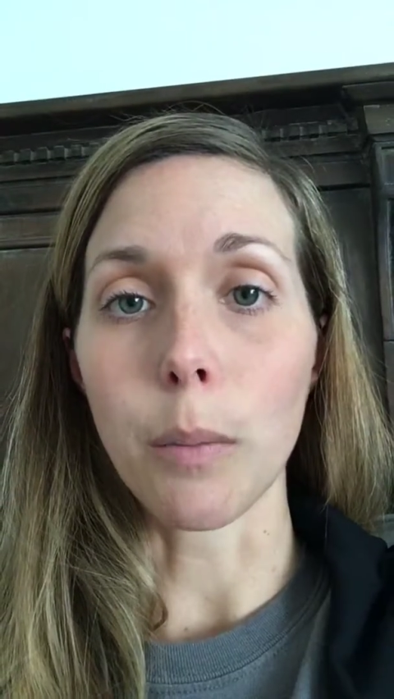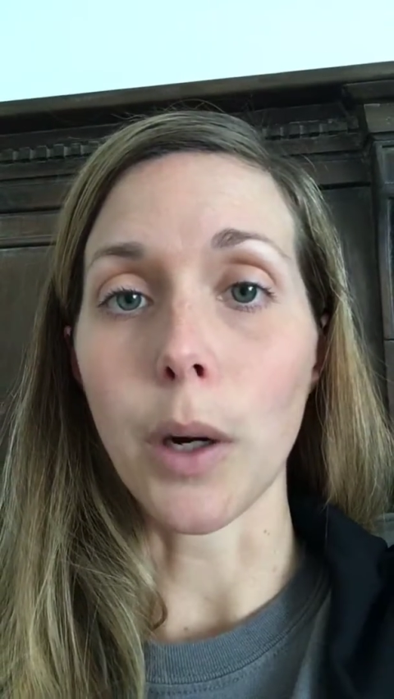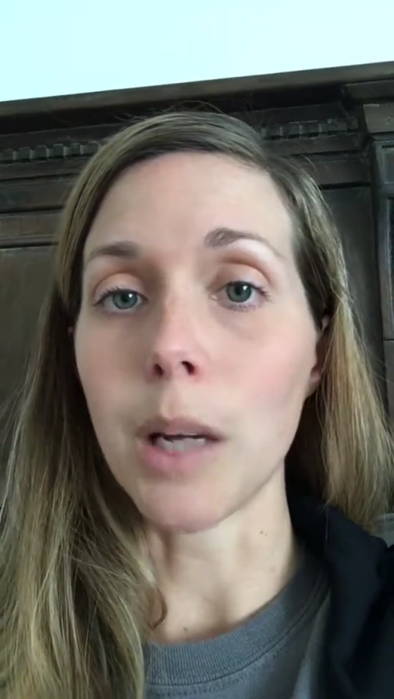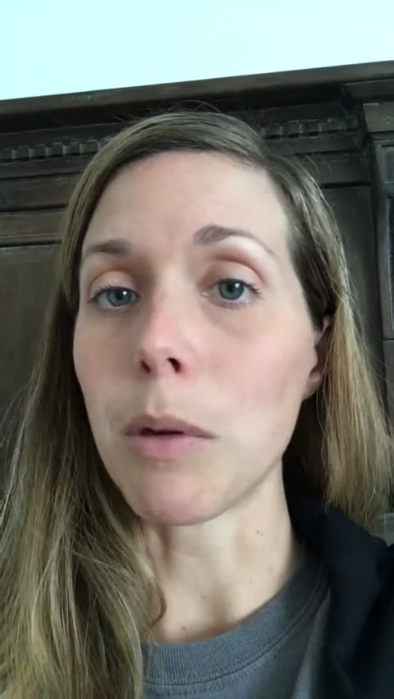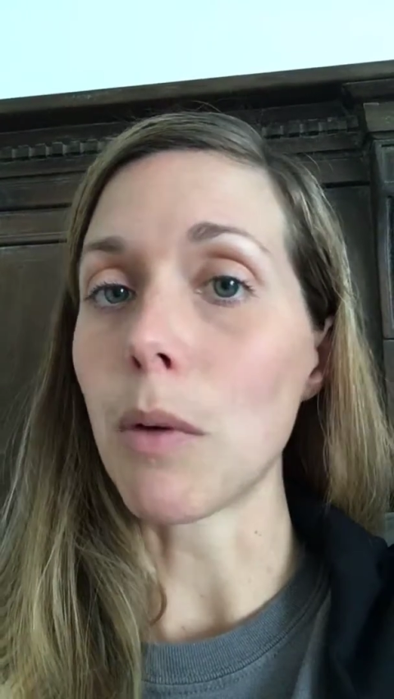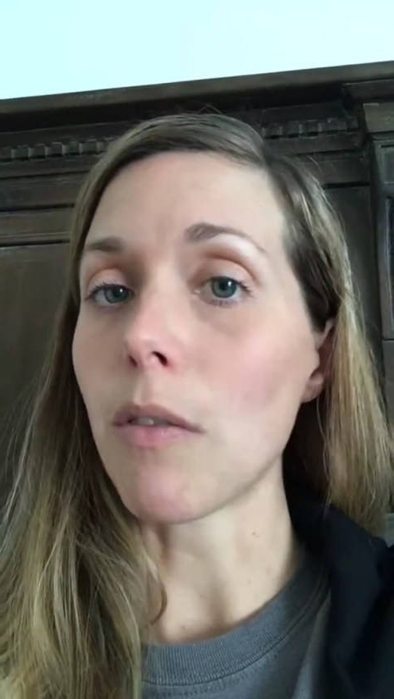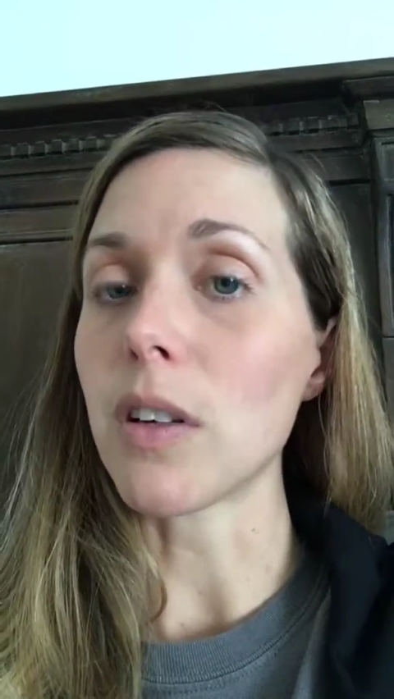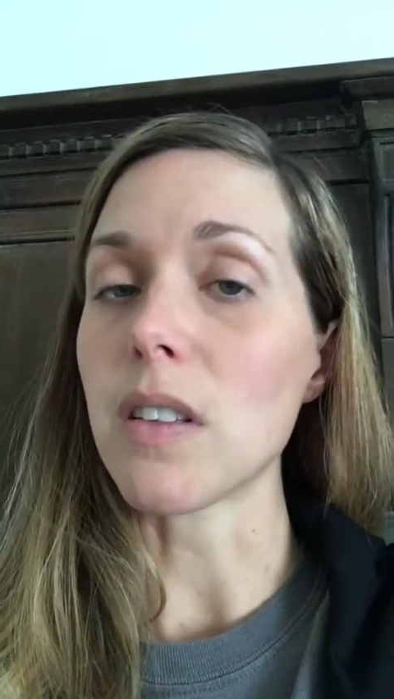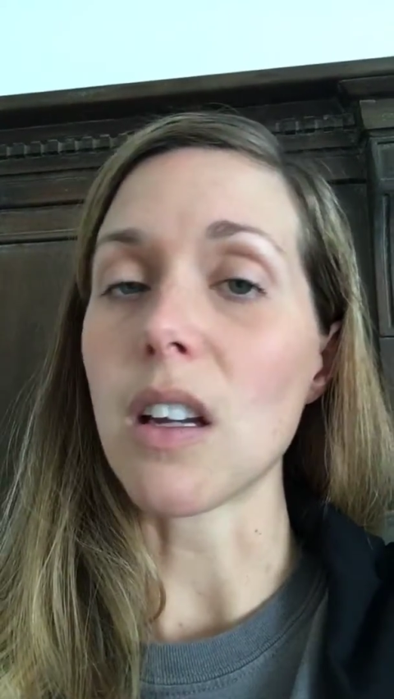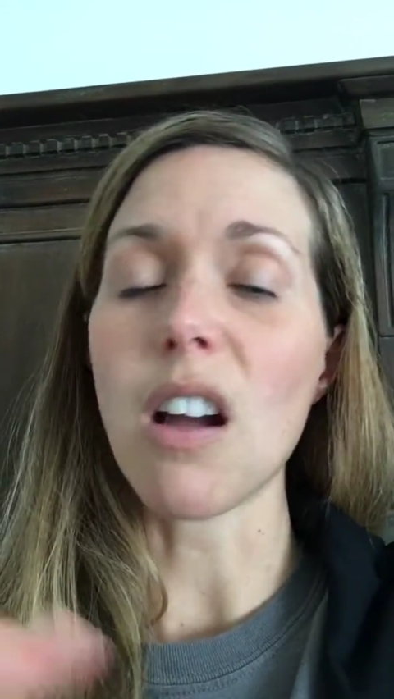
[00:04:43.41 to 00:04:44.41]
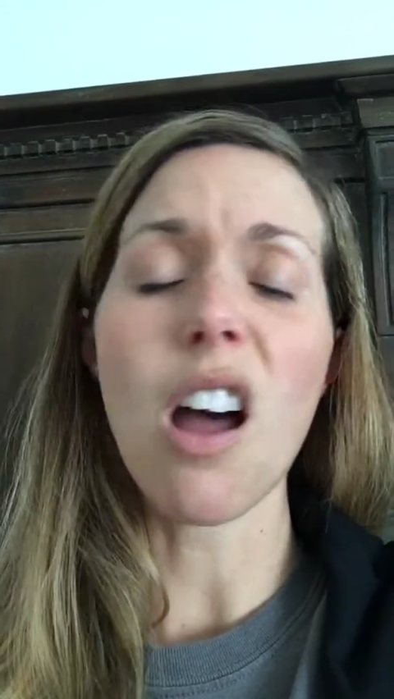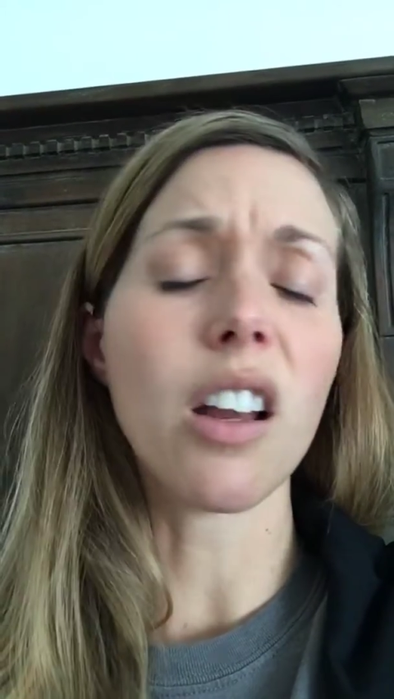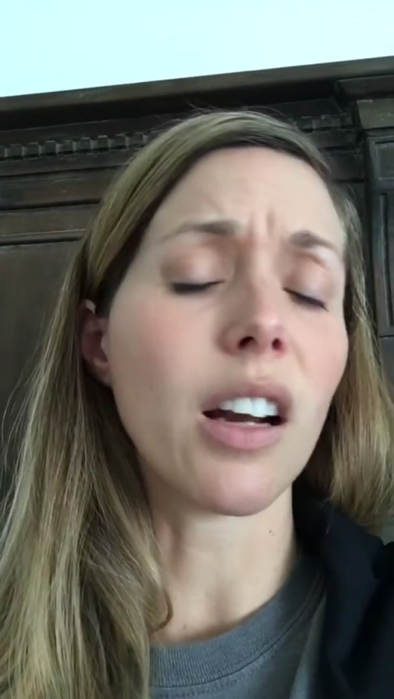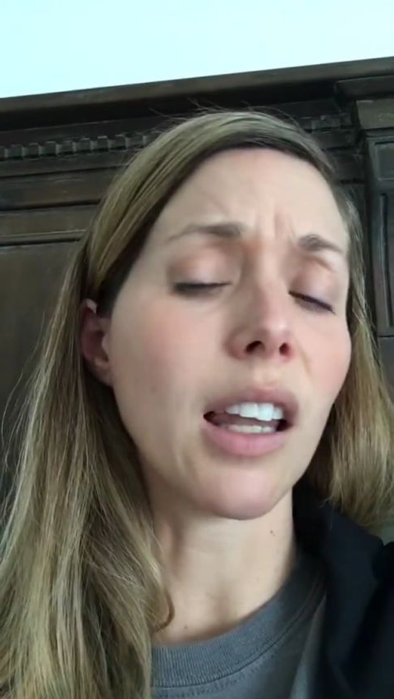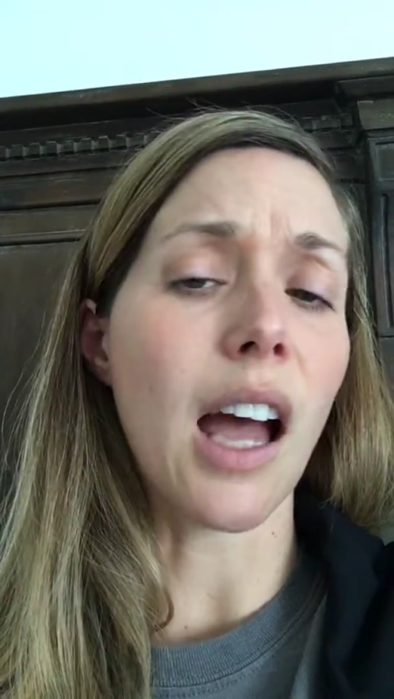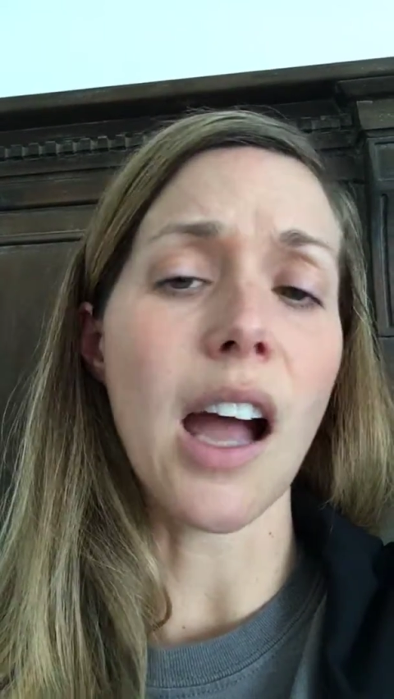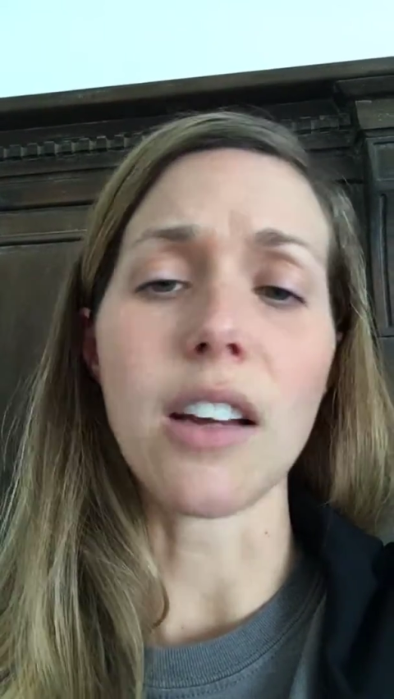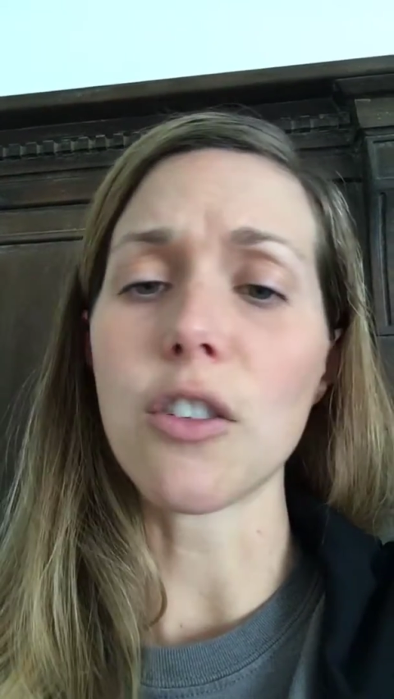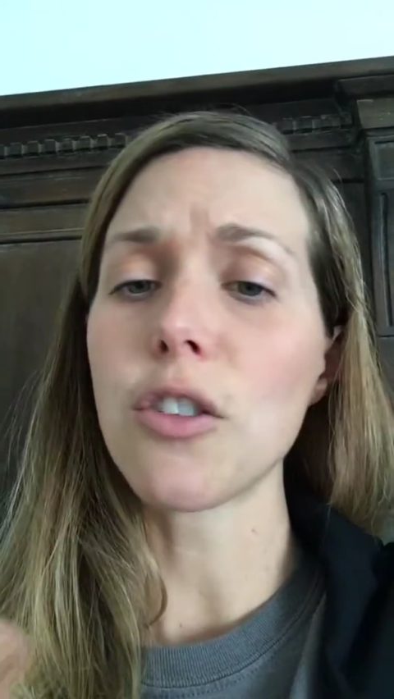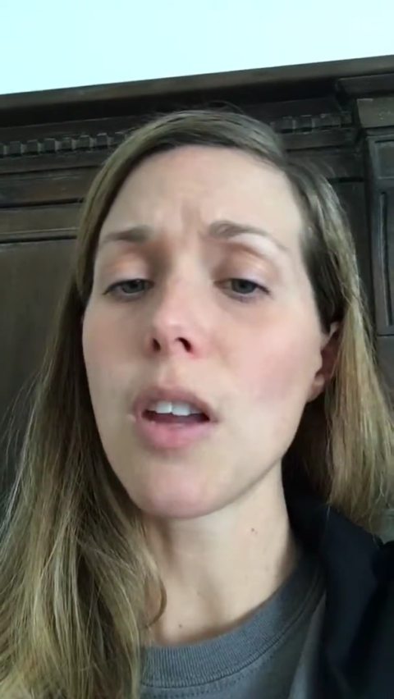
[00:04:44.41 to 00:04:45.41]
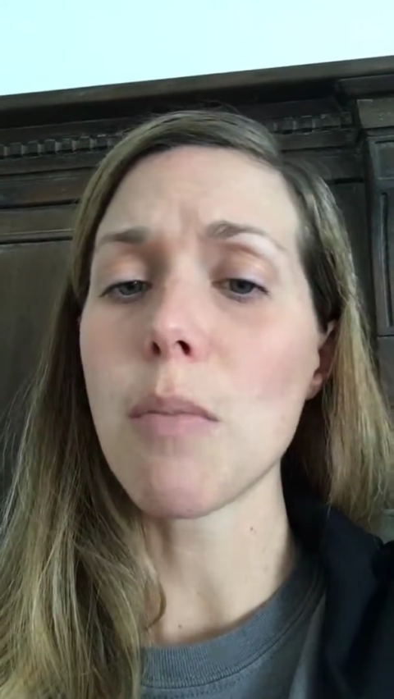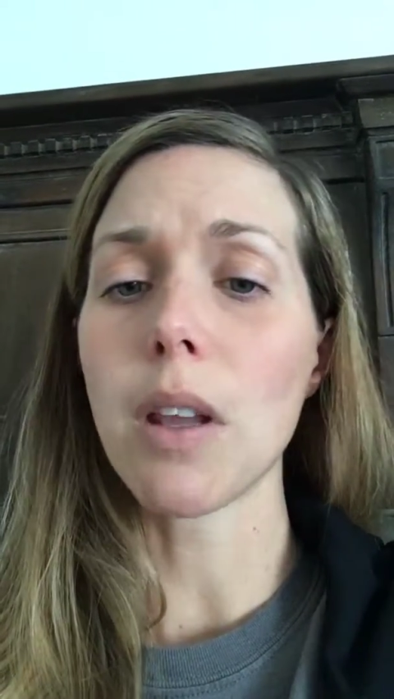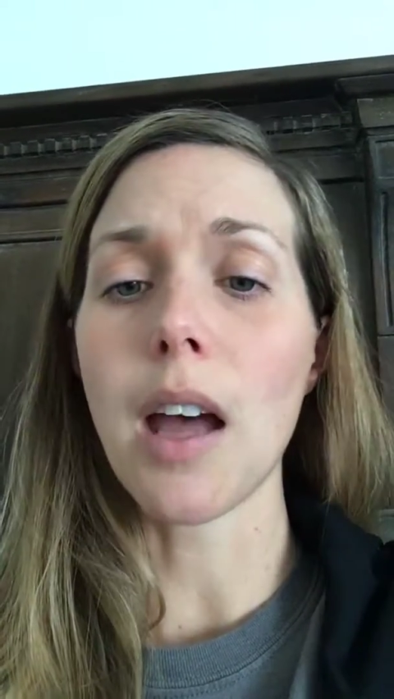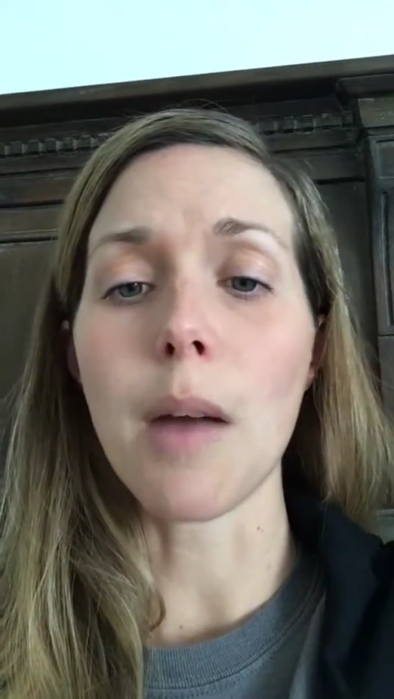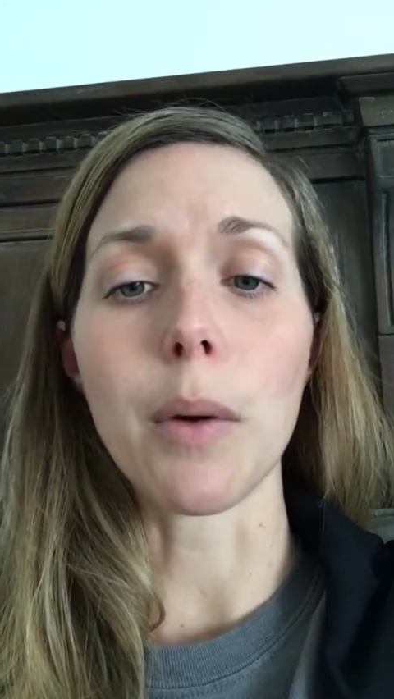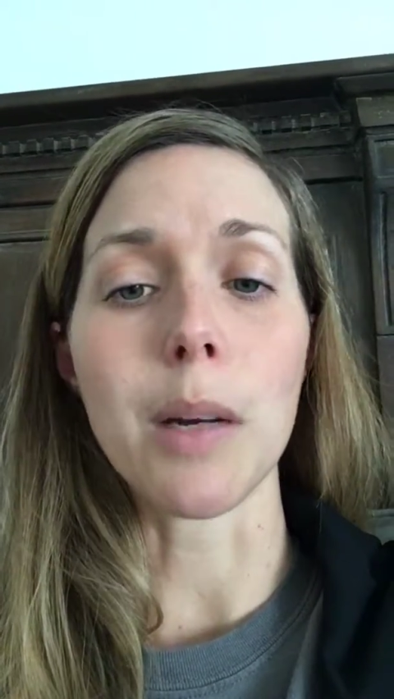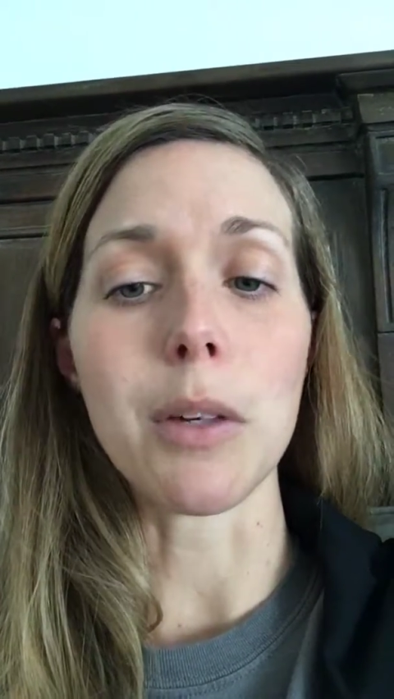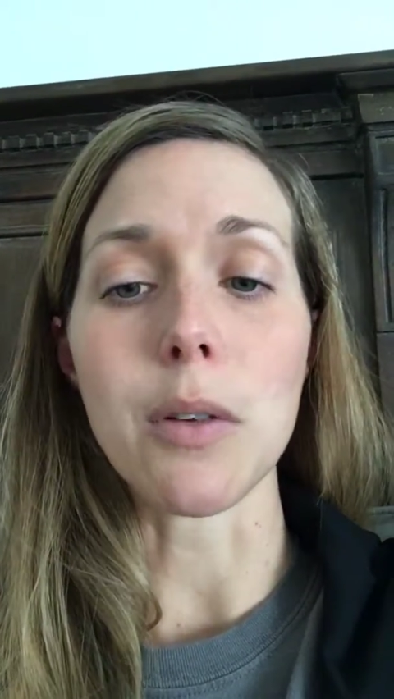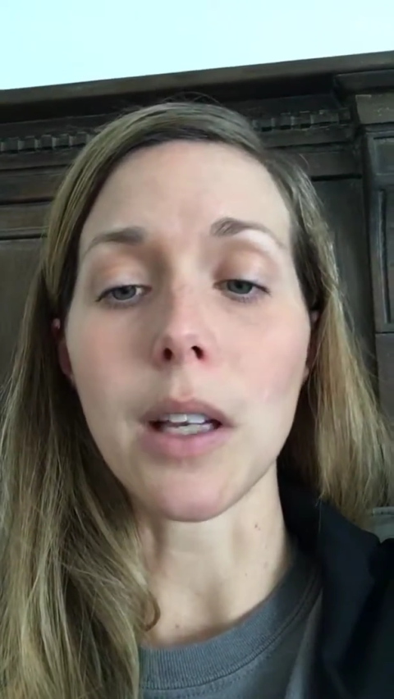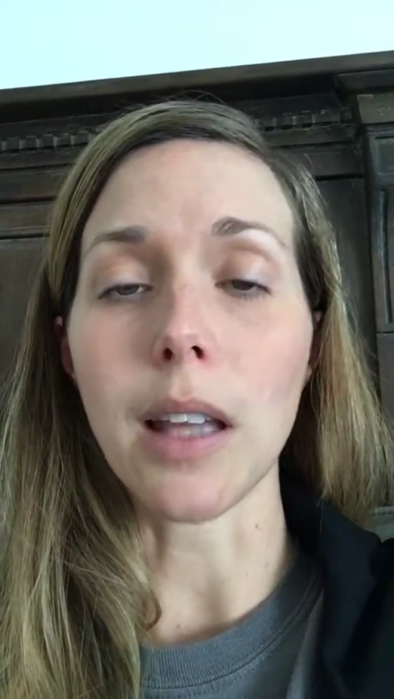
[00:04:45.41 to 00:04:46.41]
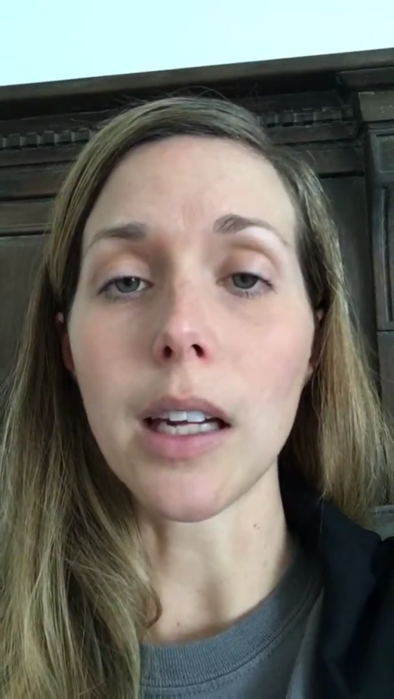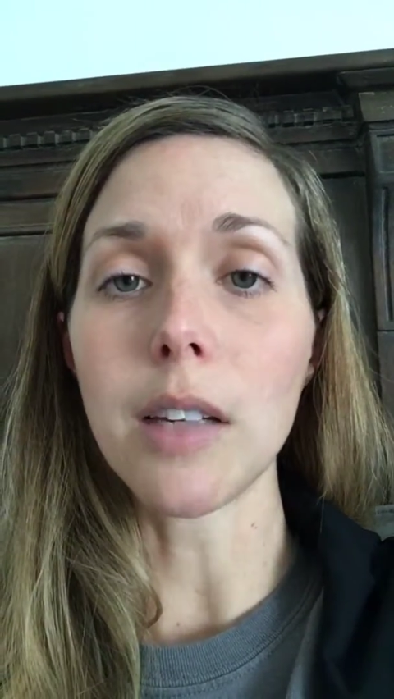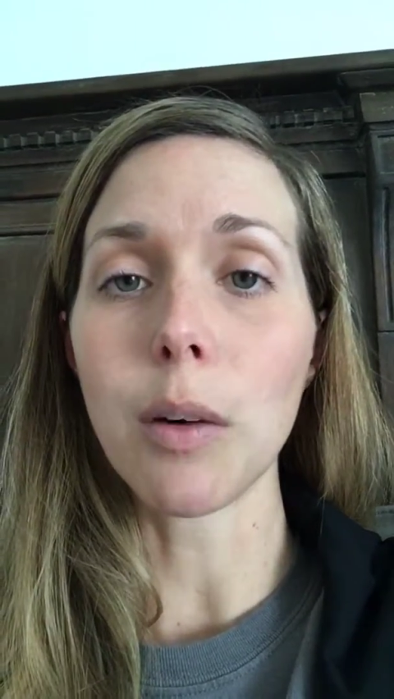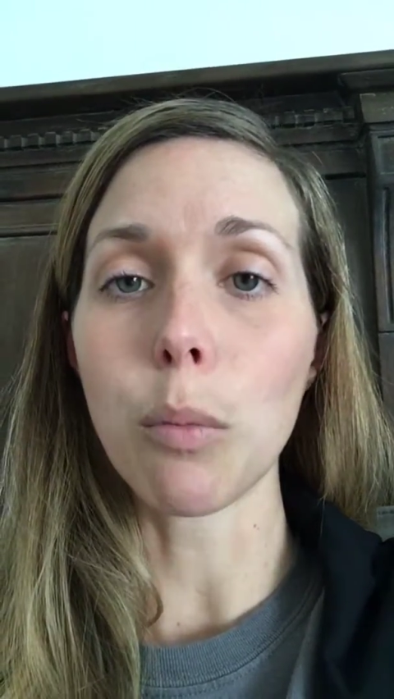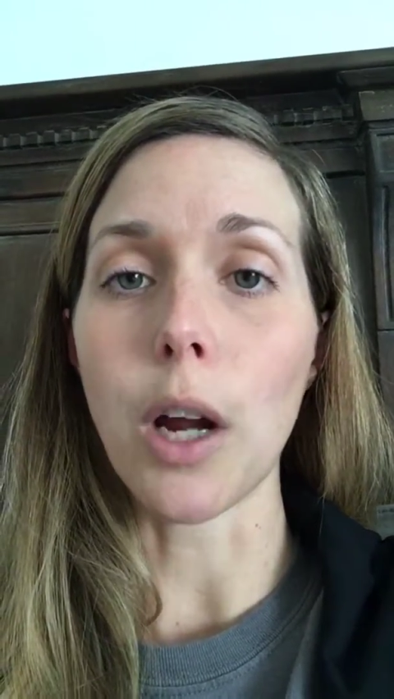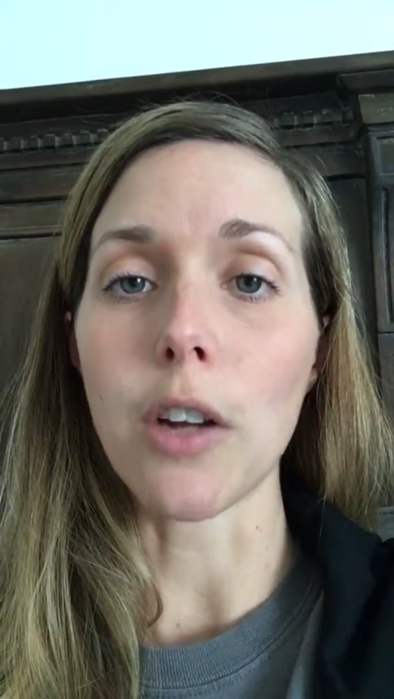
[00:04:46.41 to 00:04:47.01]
We're going to be referencing color a lot and shape a lot. And we're going to be doing a lot of different